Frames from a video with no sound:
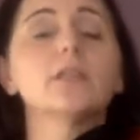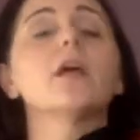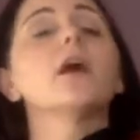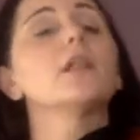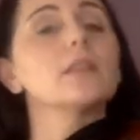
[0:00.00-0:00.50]

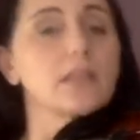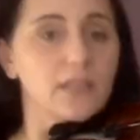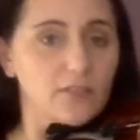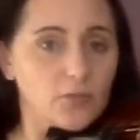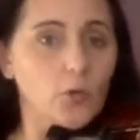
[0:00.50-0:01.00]
uh,
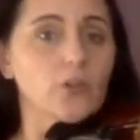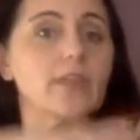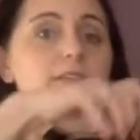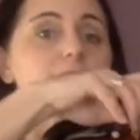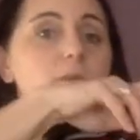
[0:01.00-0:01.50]
four to
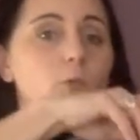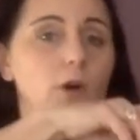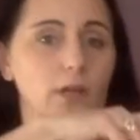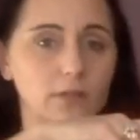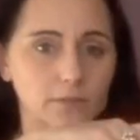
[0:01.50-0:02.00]
that same
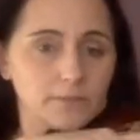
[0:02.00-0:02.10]
one.